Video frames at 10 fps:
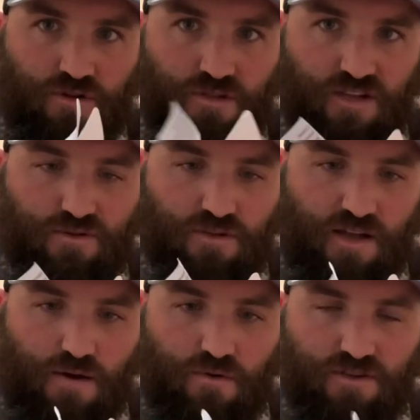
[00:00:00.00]
that's what
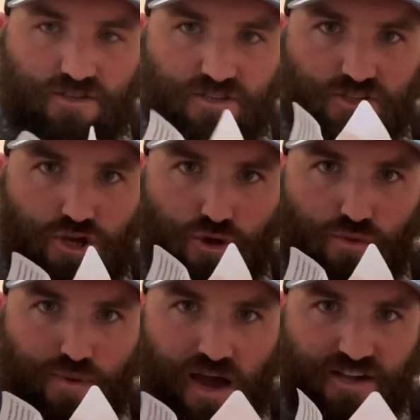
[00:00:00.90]
that was, it's two
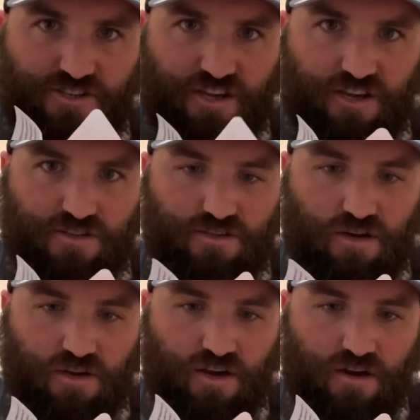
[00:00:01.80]
patch kits
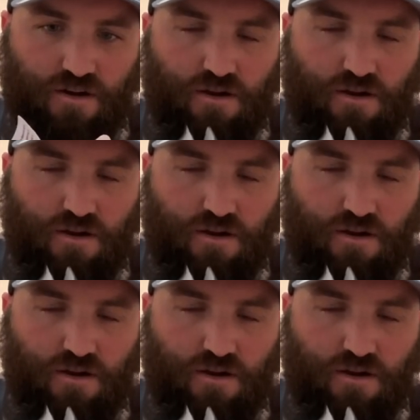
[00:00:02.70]
on here,